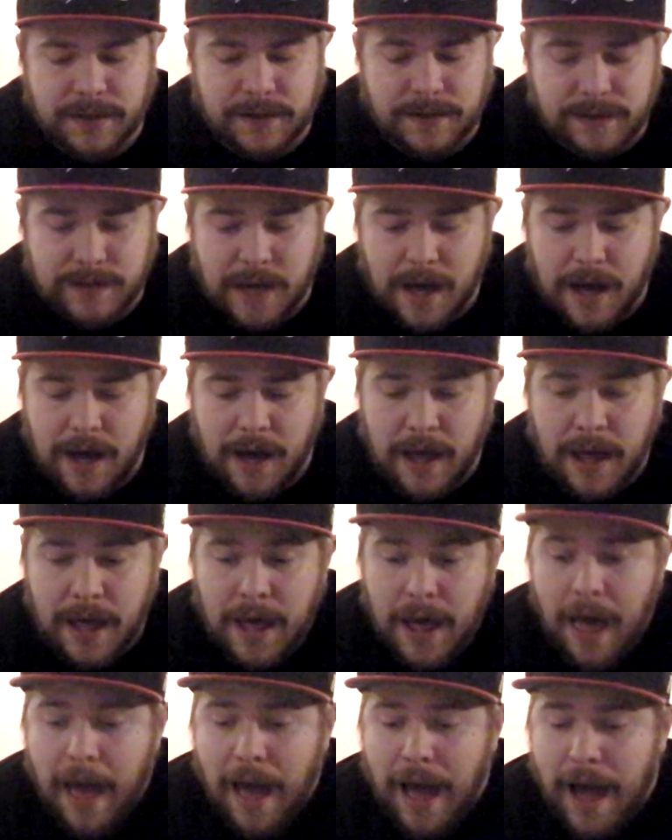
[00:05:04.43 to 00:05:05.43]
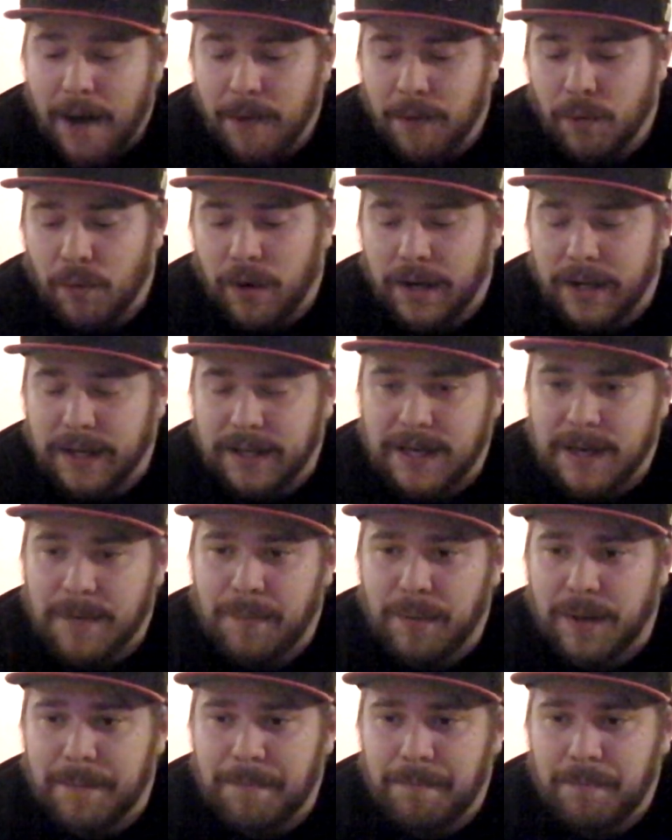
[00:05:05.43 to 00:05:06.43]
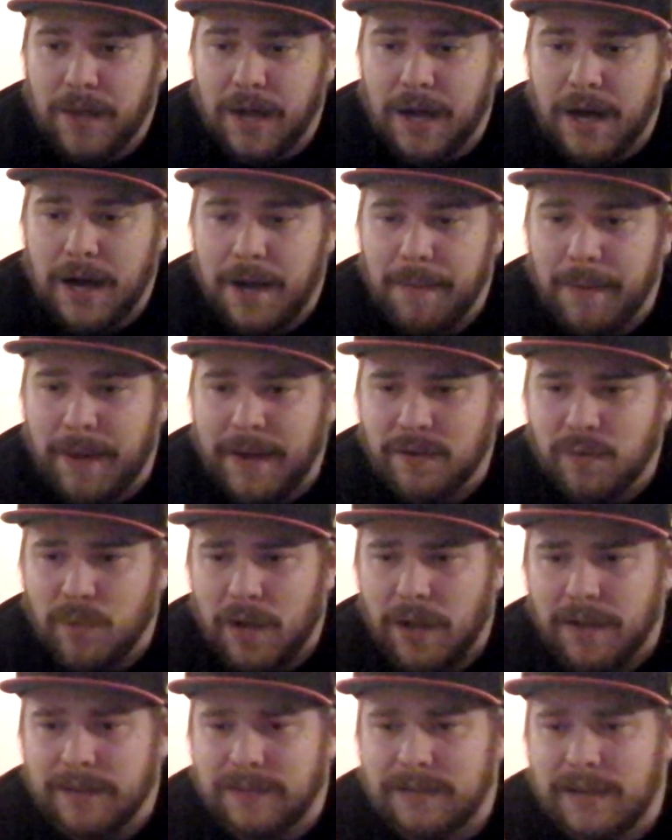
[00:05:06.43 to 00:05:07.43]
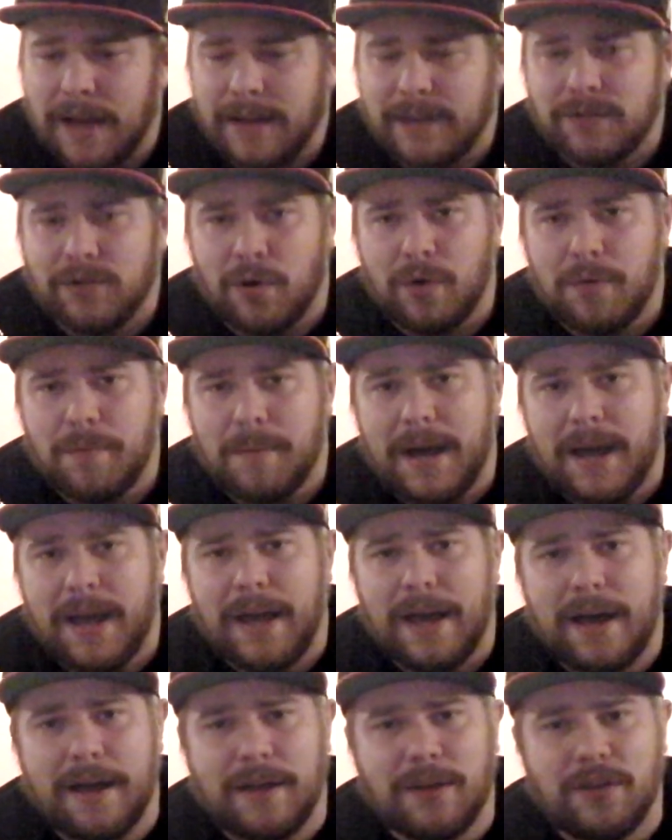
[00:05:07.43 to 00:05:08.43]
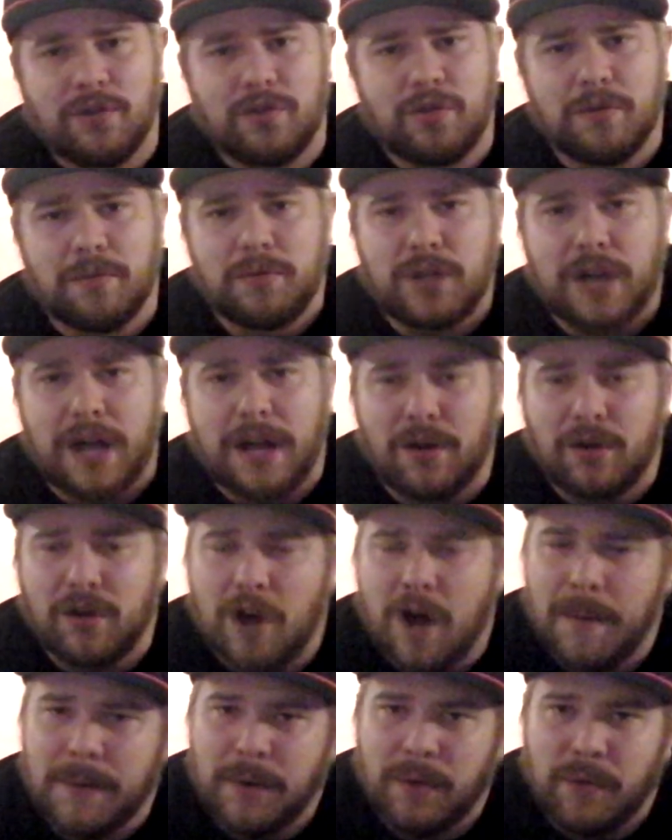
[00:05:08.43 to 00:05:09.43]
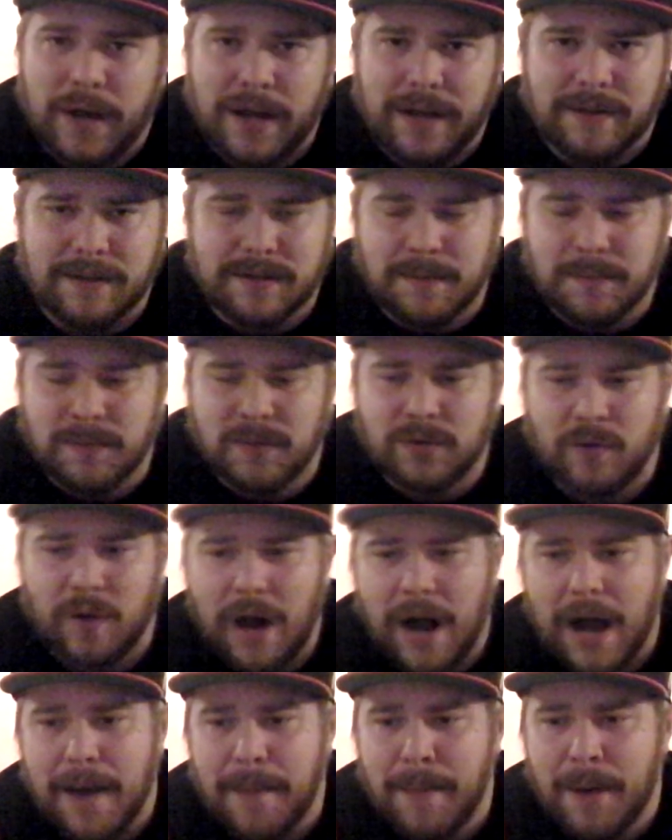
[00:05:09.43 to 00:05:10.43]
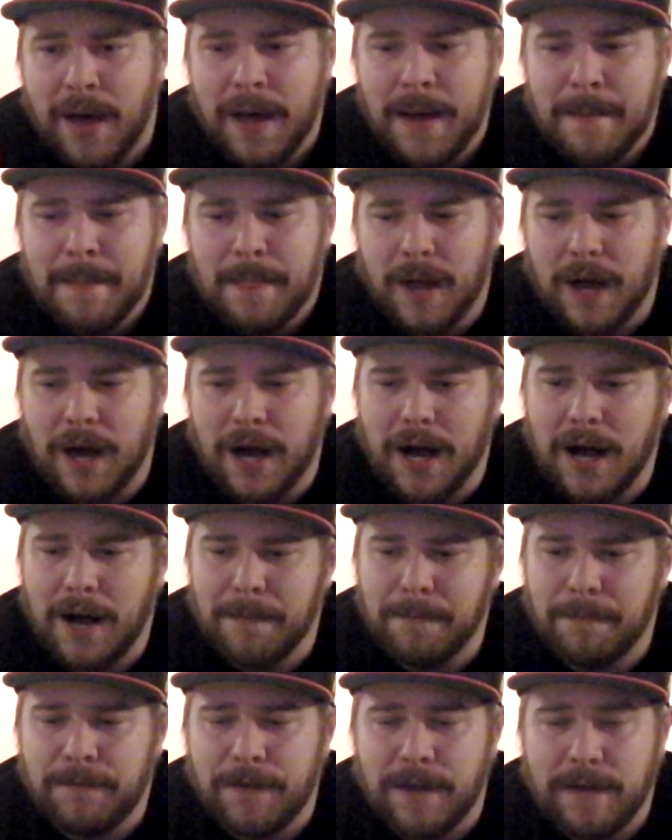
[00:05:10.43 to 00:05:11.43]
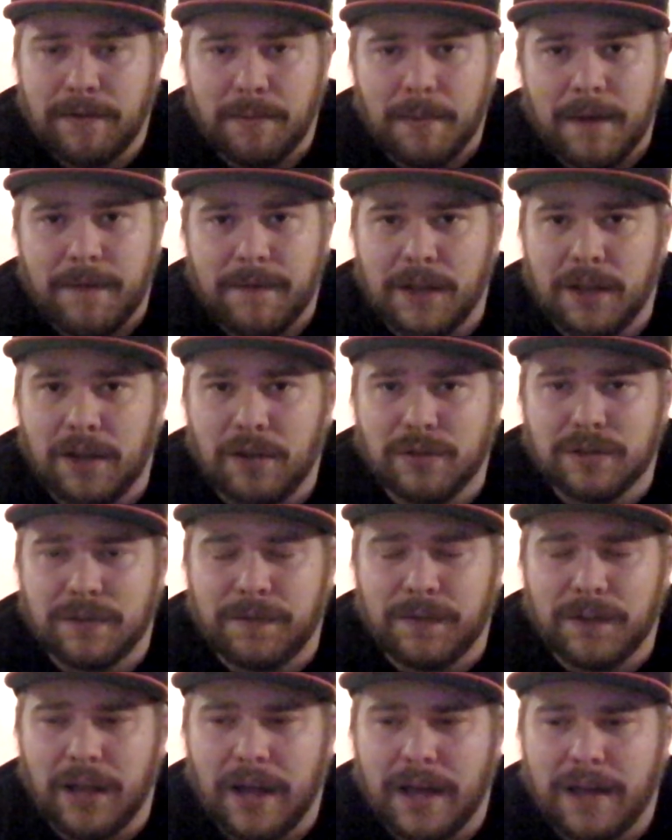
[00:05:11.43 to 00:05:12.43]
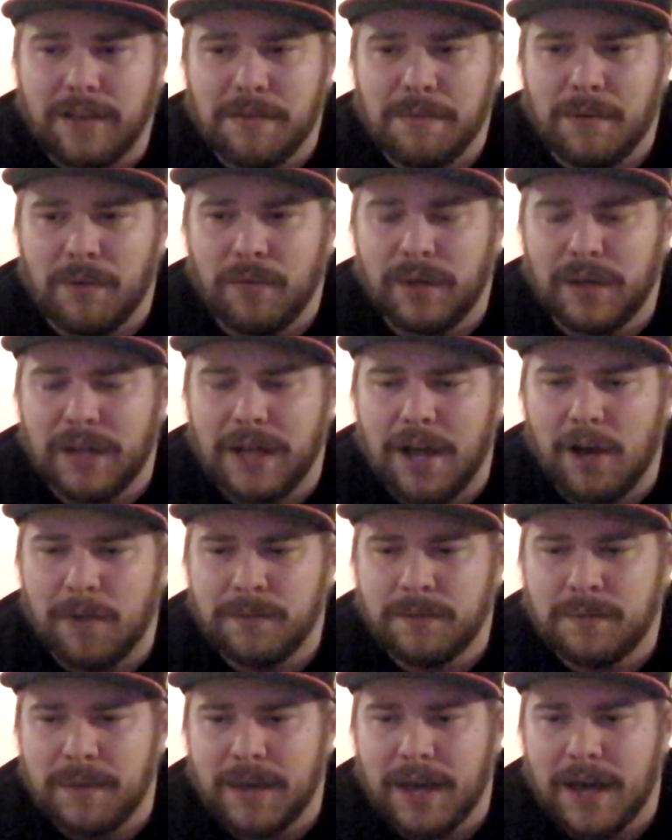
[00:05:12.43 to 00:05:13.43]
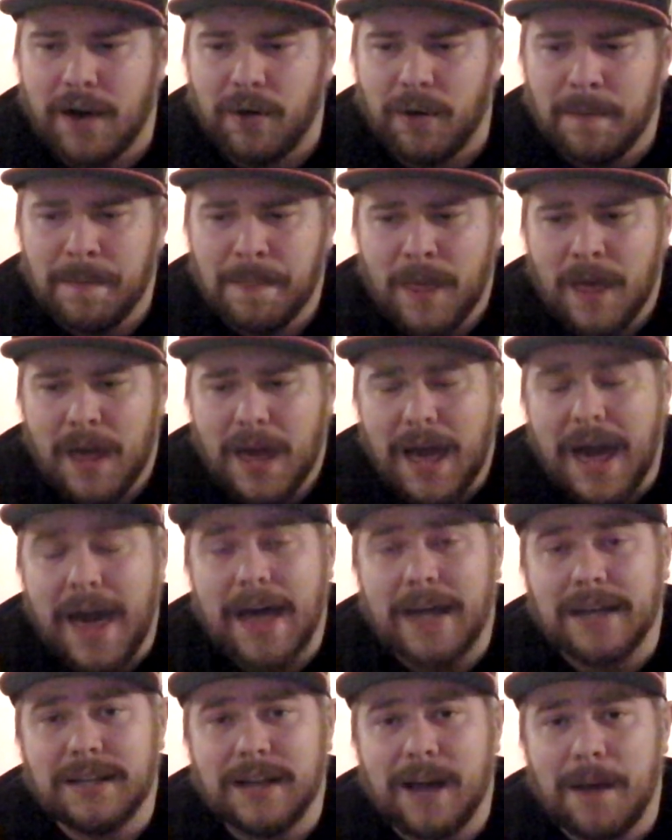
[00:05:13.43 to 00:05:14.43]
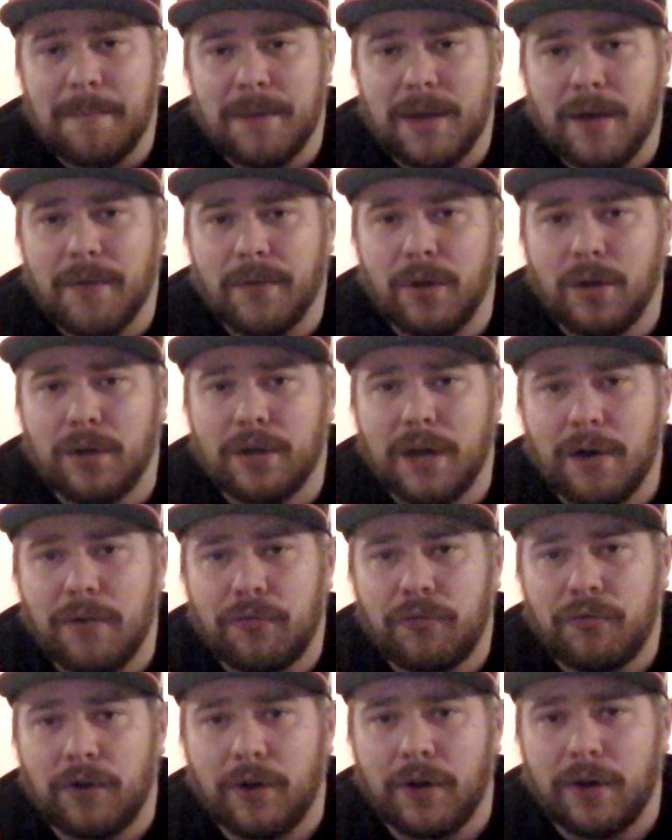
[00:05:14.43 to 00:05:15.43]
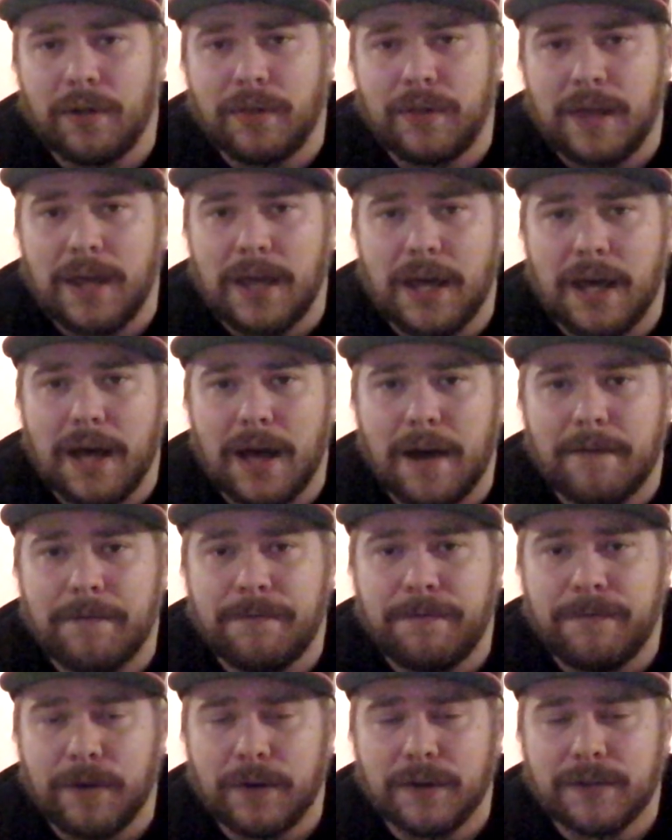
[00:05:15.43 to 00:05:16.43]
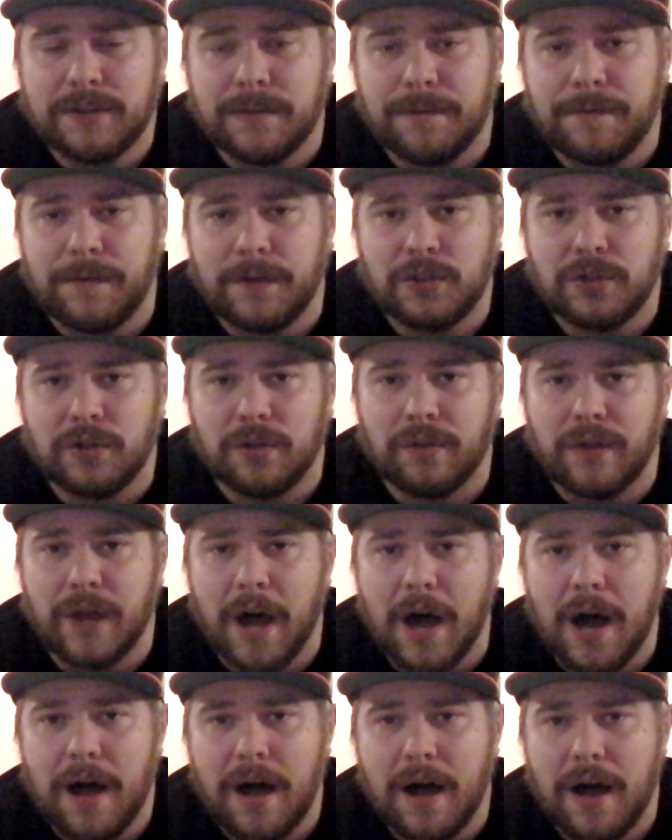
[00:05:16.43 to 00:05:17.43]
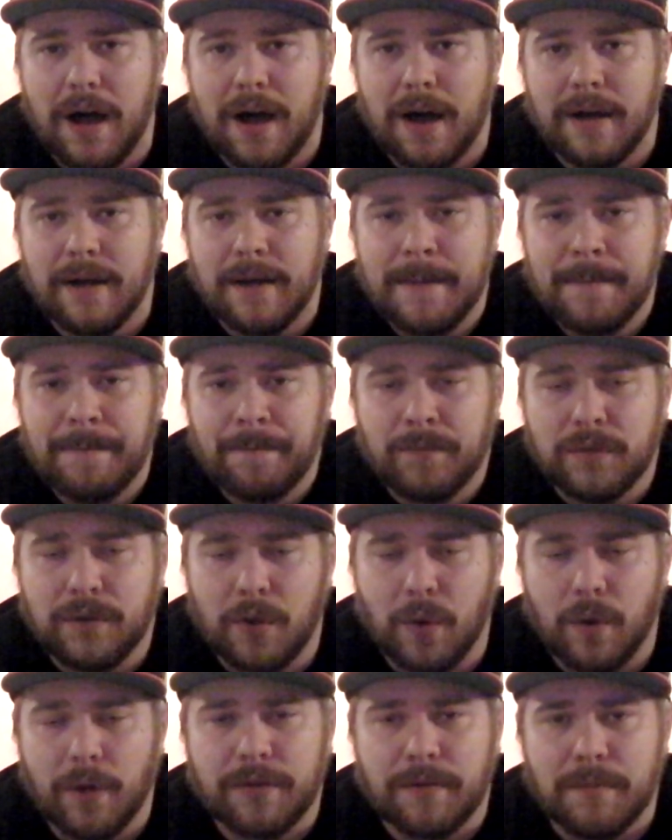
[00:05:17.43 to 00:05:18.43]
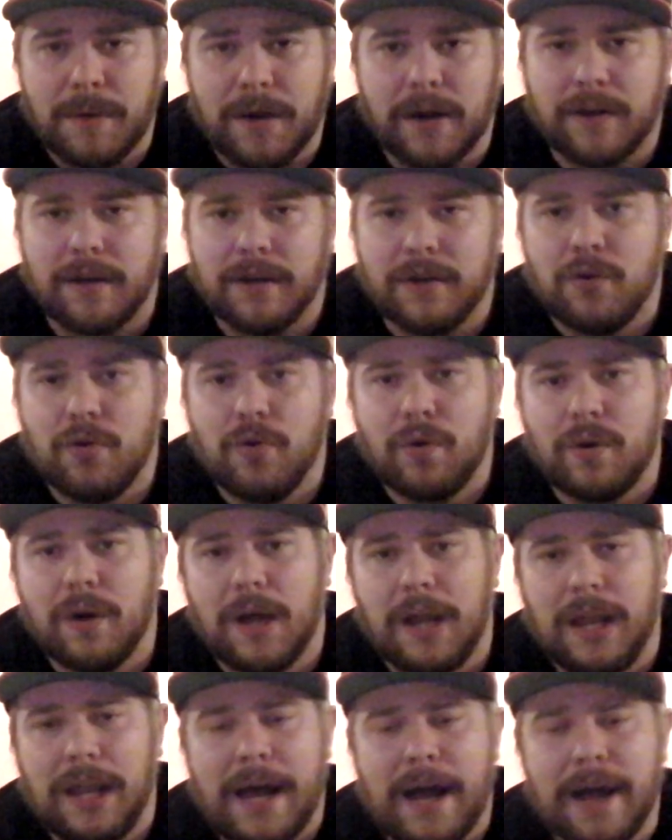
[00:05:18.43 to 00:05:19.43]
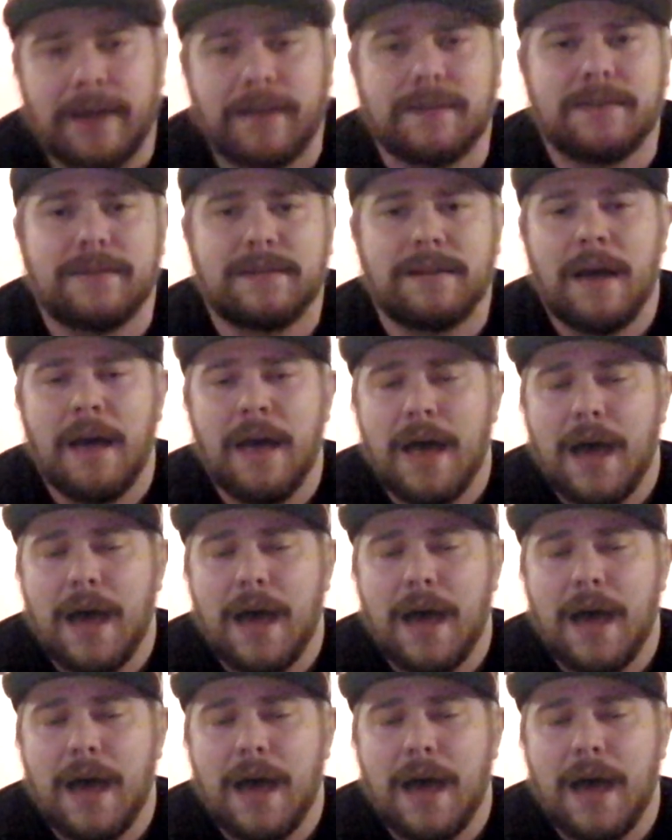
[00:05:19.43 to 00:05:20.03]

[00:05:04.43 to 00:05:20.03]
is how we want to keep it. As well as, guys, go to my YouTube channel, comment, rate, and subscribe. Favorite my videos if you like them. It really helps me out. And be on the lookout for the first official Naha North American Hookah Alliance